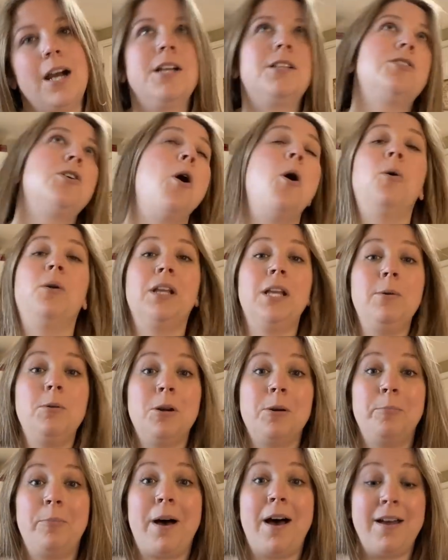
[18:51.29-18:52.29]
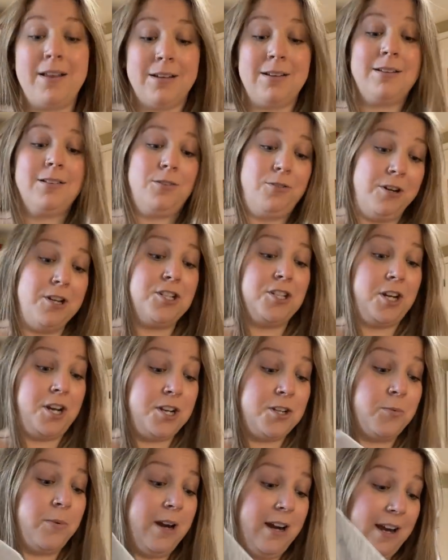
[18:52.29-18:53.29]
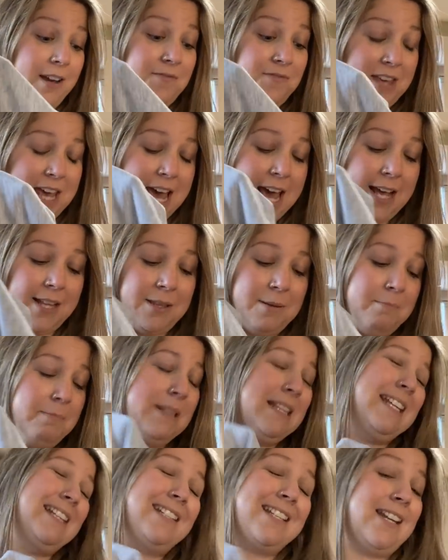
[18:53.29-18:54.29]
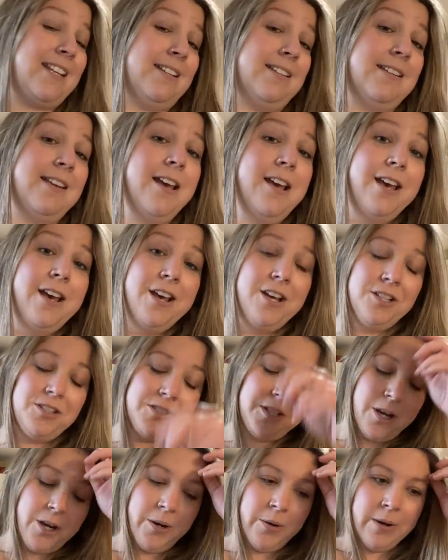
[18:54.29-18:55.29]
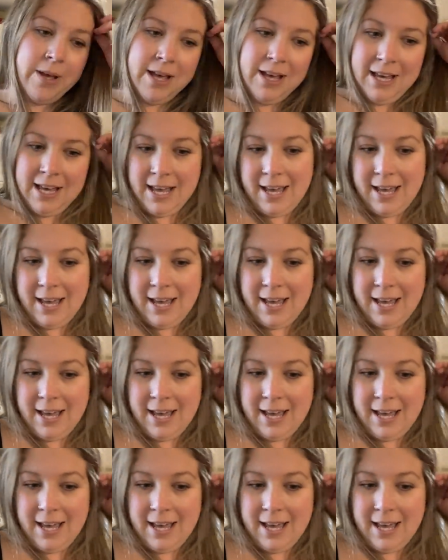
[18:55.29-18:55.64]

I totally would have bought Grinch underwear if they had them, but they didn't. So